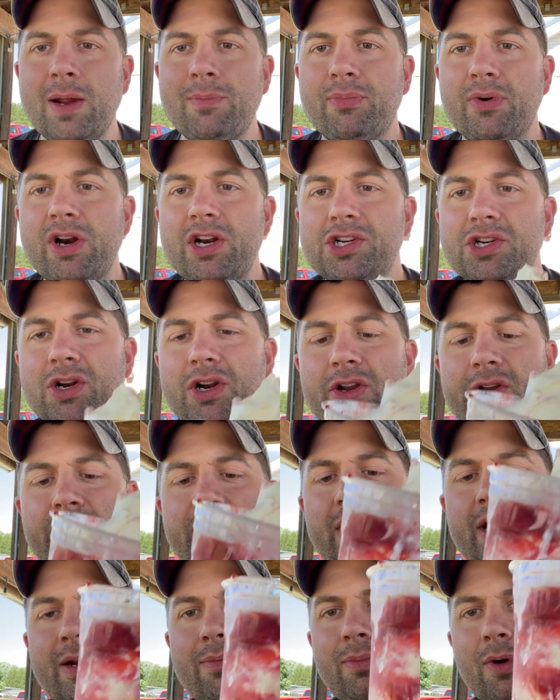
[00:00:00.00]
I'm pretty sure
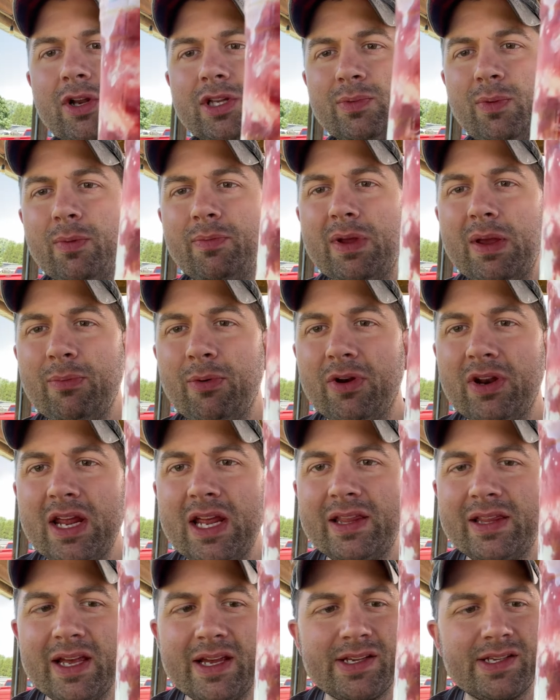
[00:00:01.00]
you'd need multiple people to
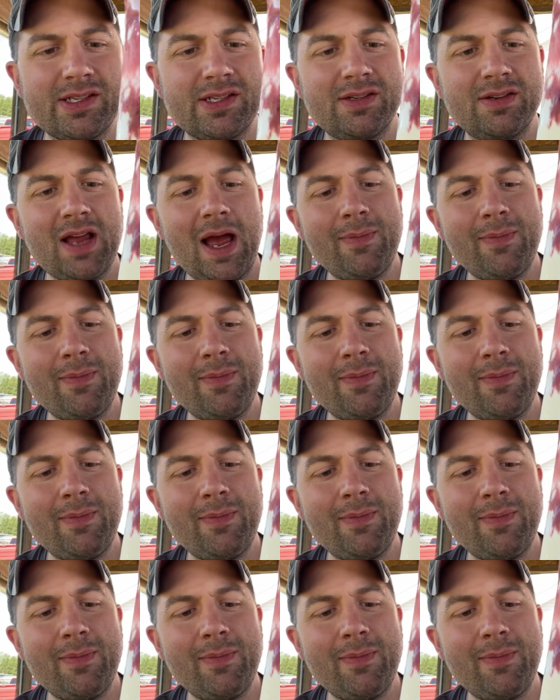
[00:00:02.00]
eat this.